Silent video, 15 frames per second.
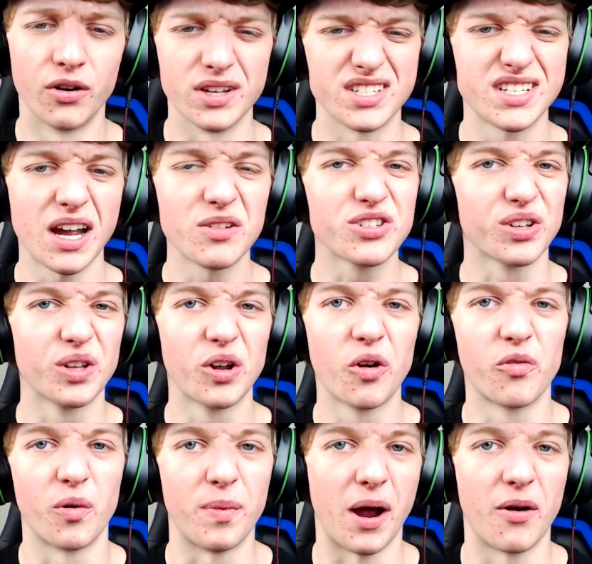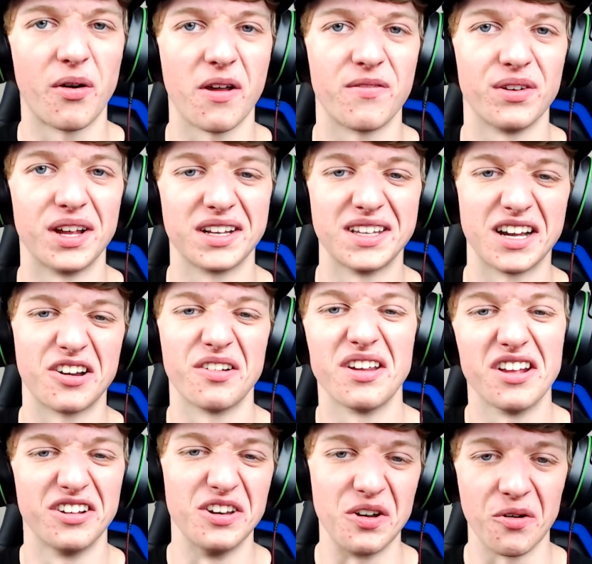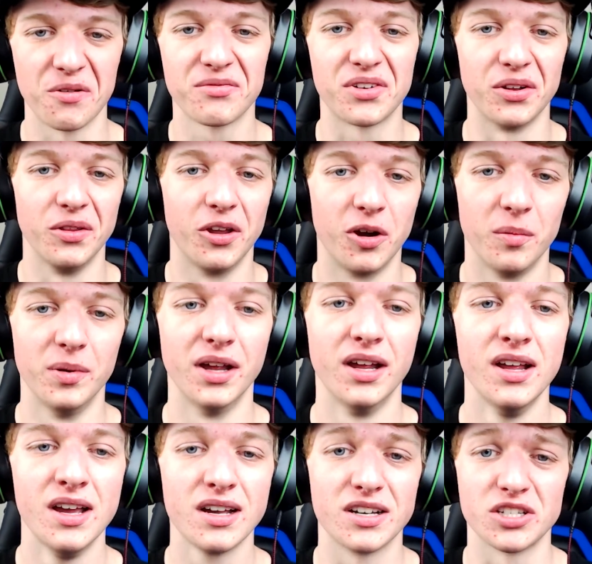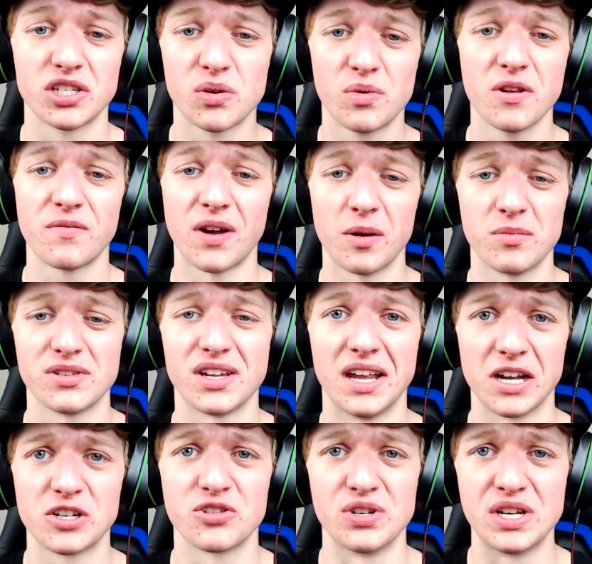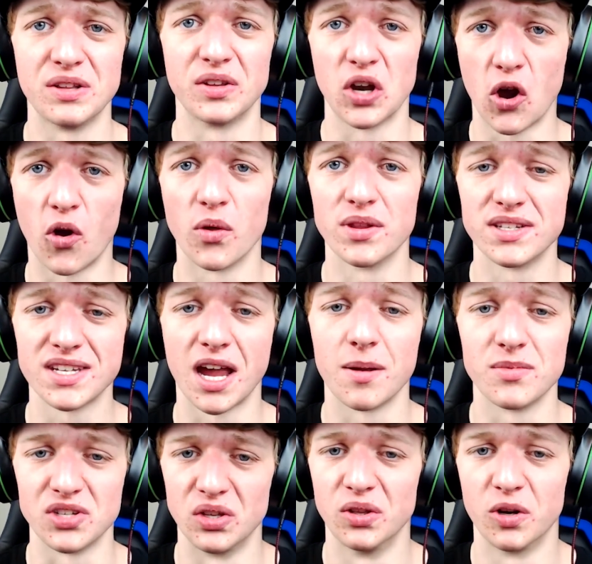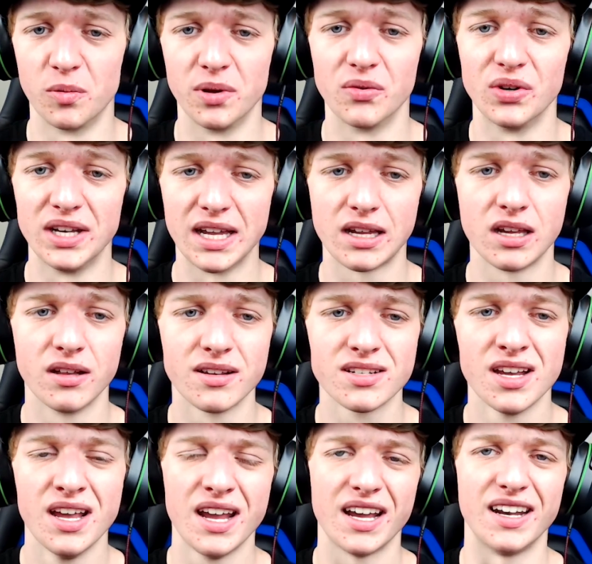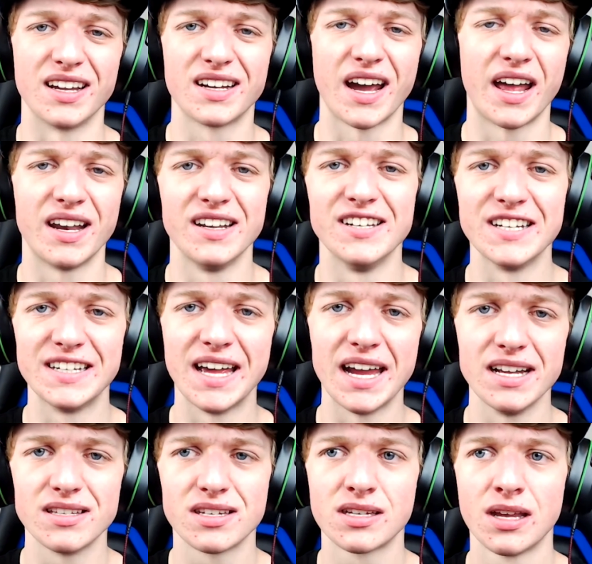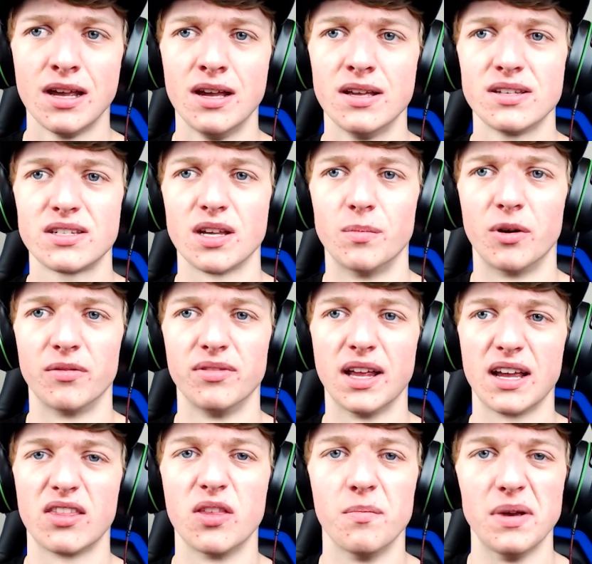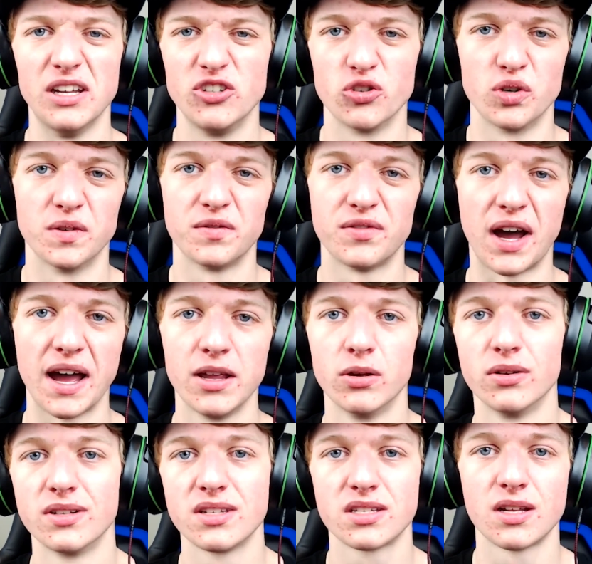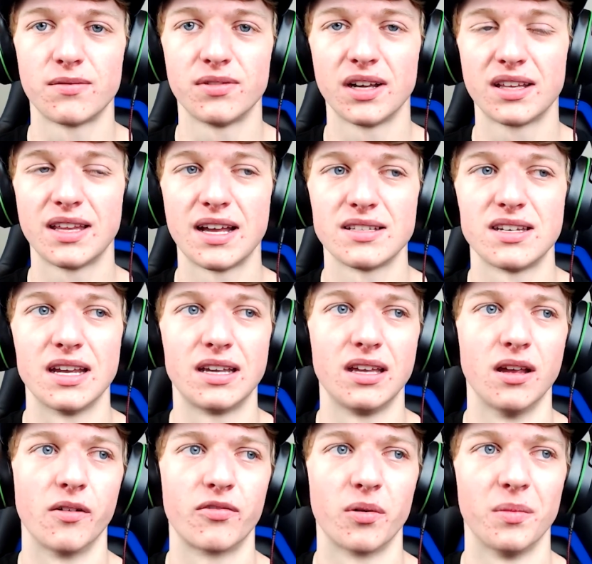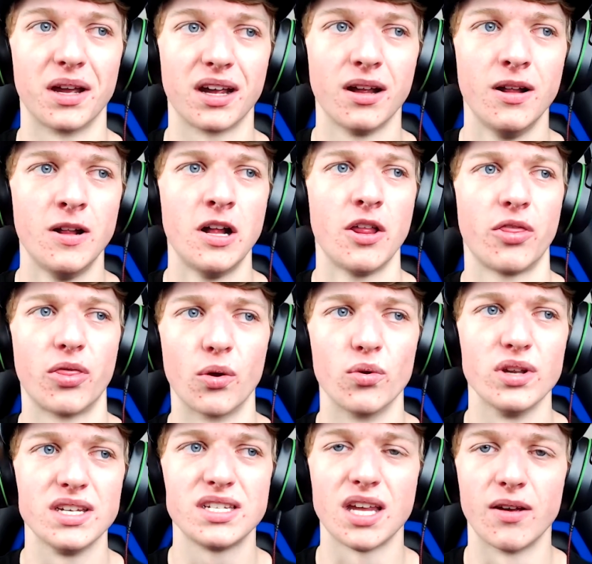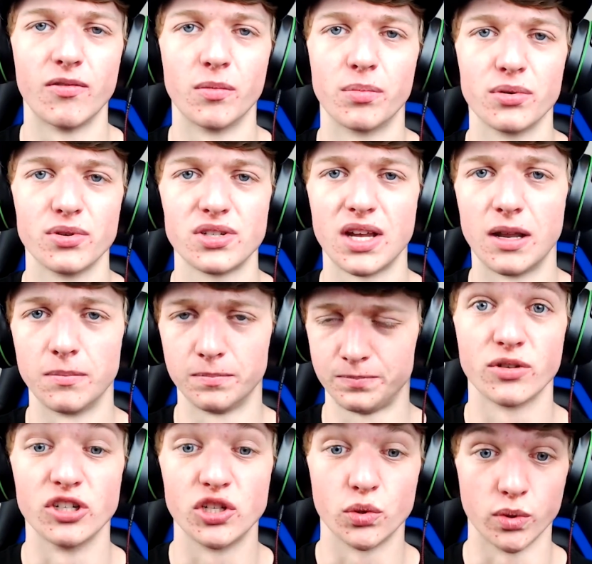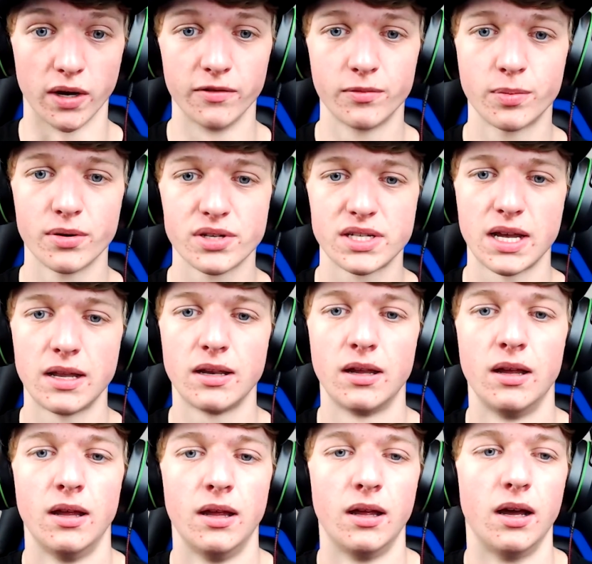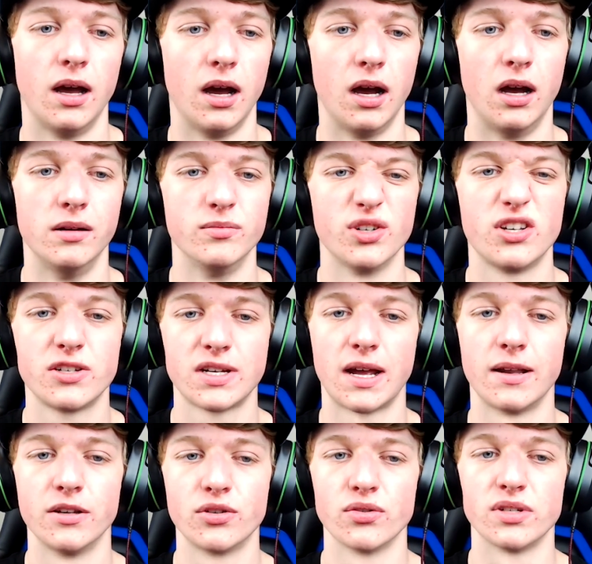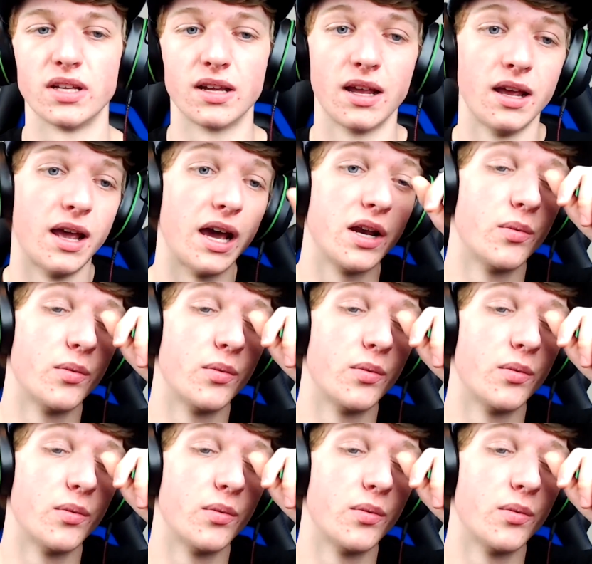I don't know, it sounds a little overpowered. I feel like that could get nerfed a little bit because 25% extra healing all the time is a little bit ridiculous. And it kind of negates some of like the major defile and stuff like that, taking it from like 37% down to 12%, which is kind of interesting.